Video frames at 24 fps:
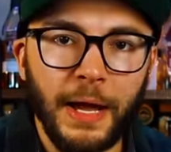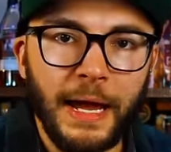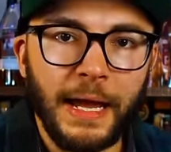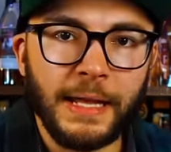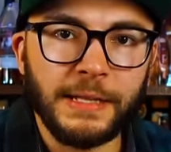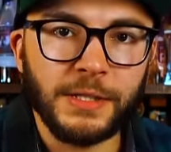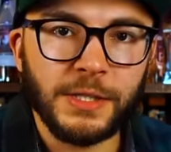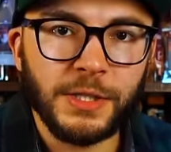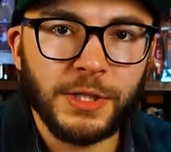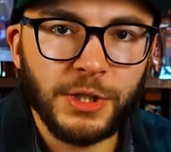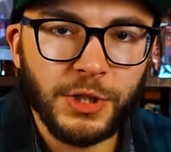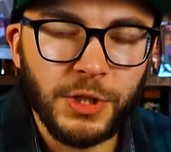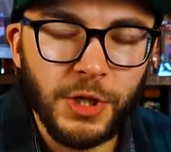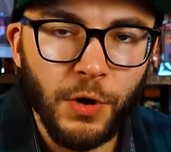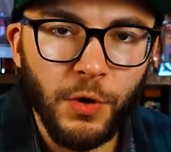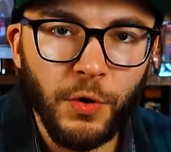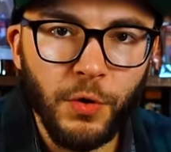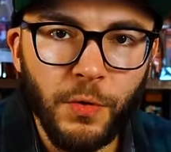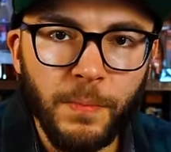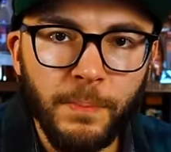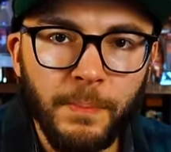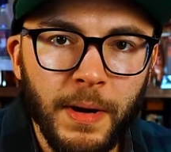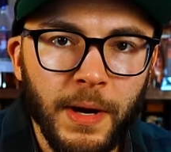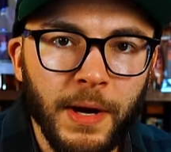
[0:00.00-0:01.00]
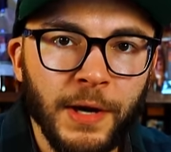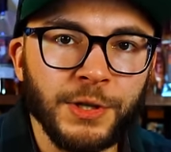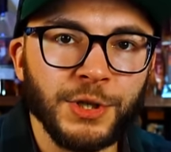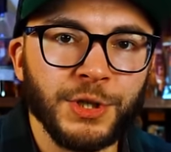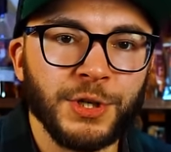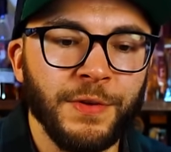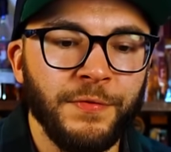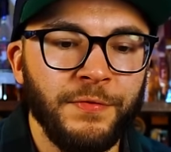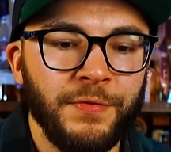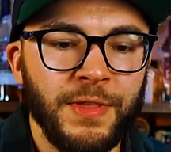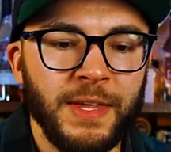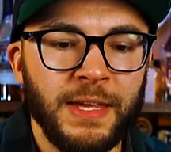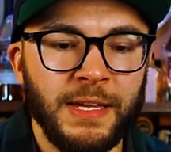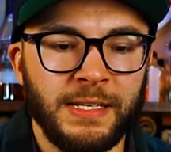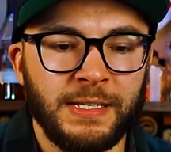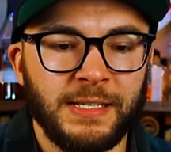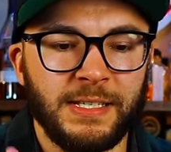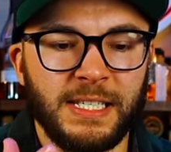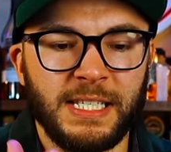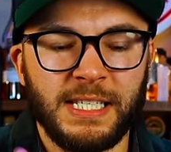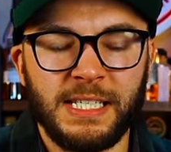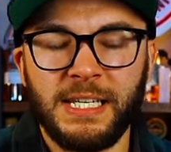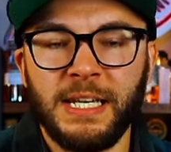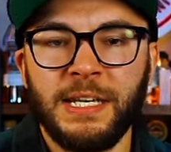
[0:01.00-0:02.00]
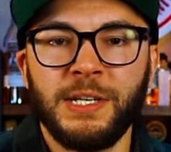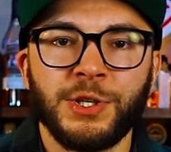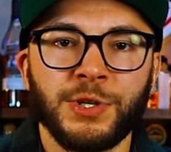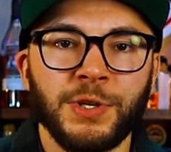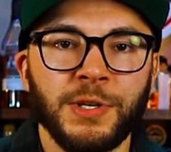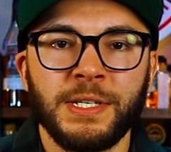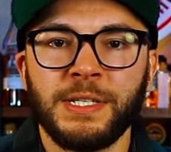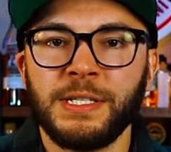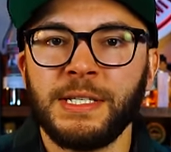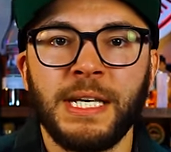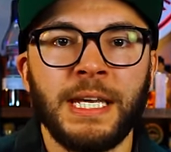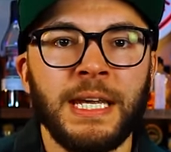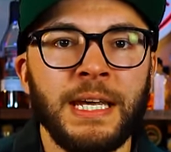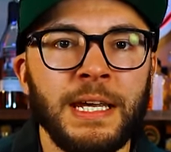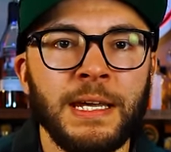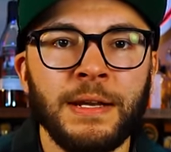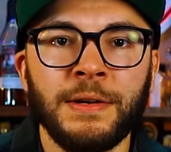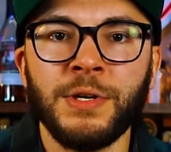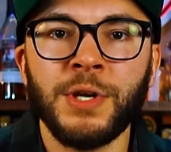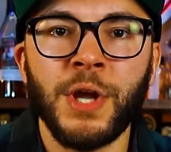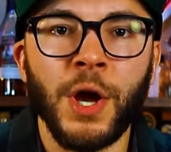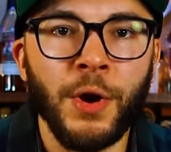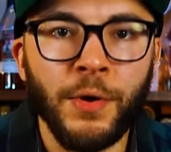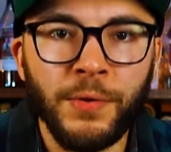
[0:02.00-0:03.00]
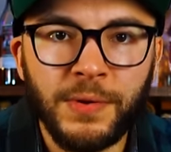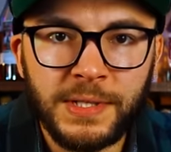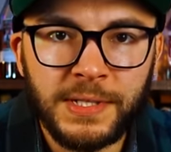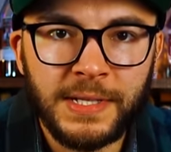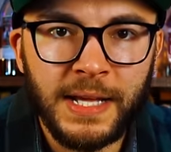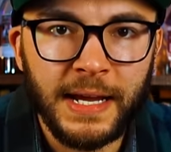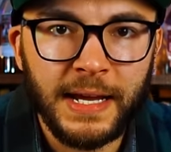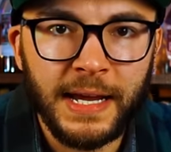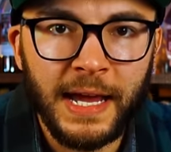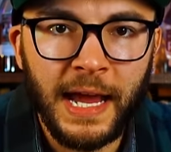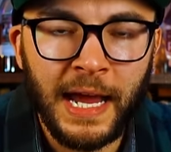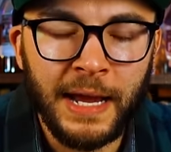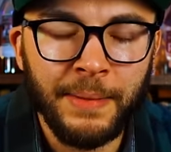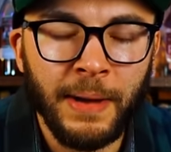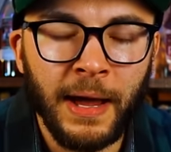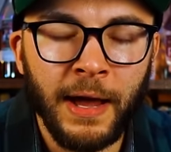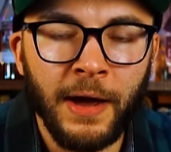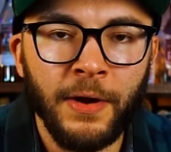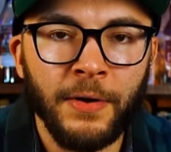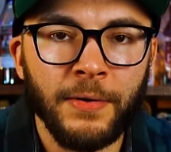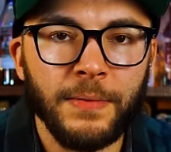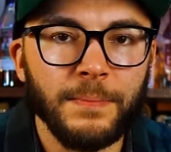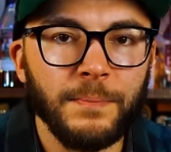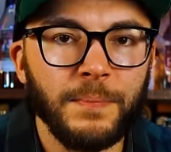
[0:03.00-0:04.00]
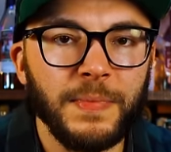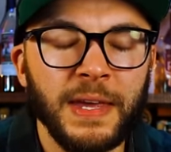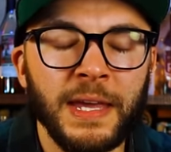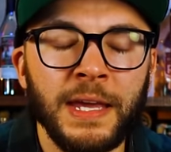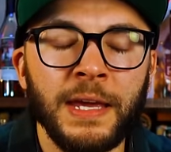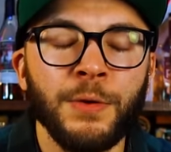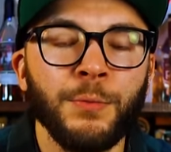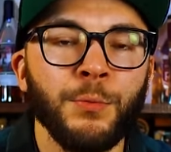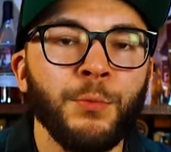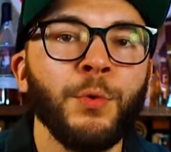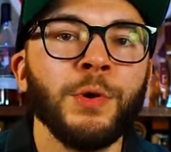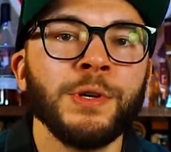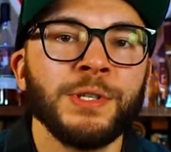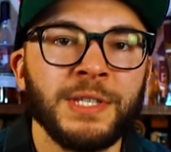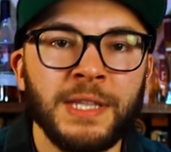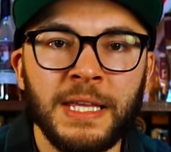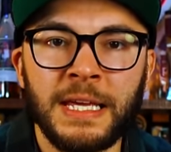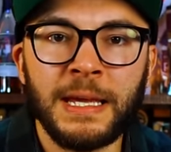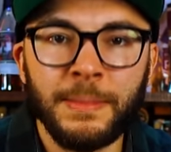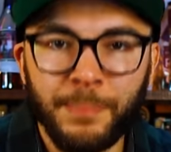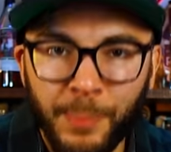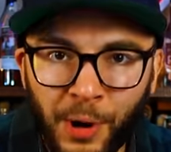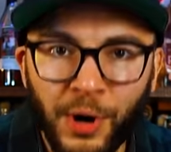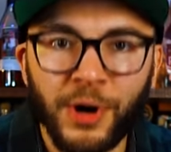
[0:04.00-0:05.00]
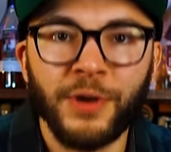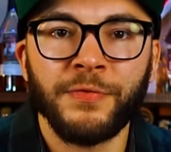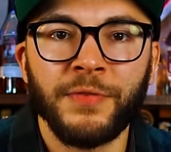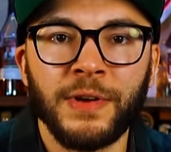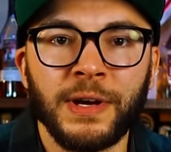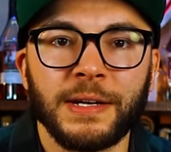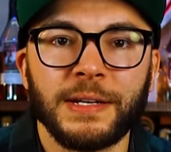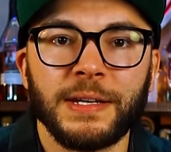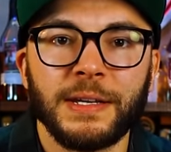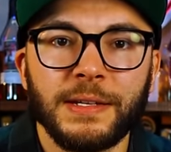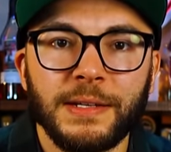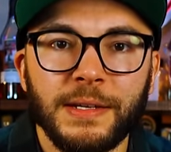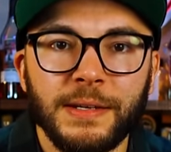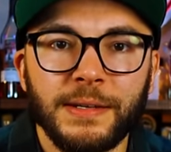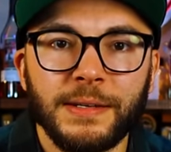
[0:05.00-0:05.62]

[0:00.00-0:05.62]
had so much of this citrusy notes that came out. It was the perfect